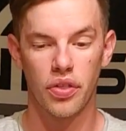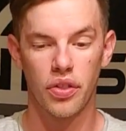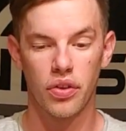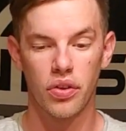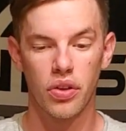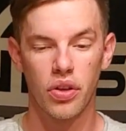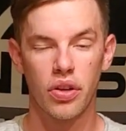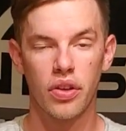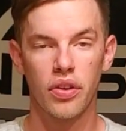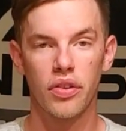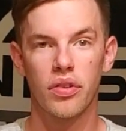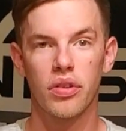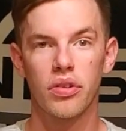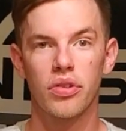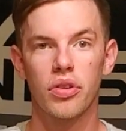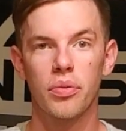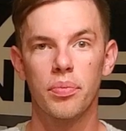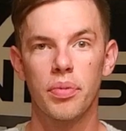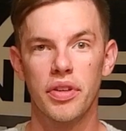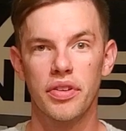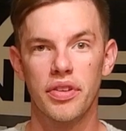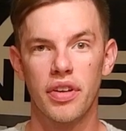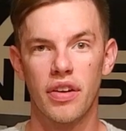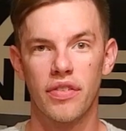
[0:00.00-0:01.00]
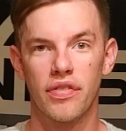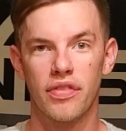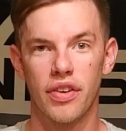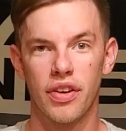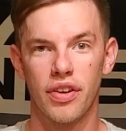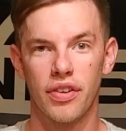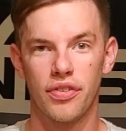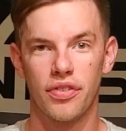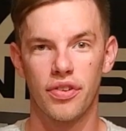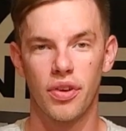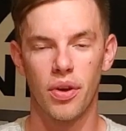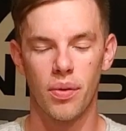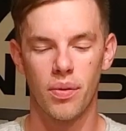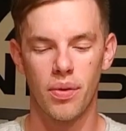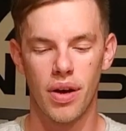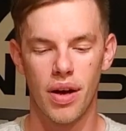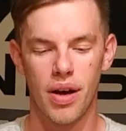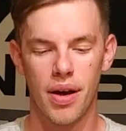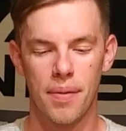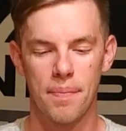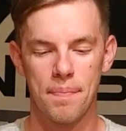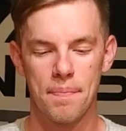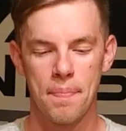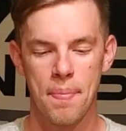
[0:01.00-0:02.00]
The look is a little bit different.
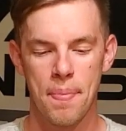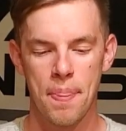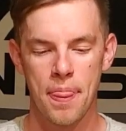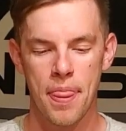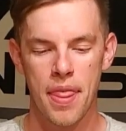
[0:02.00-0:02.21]
So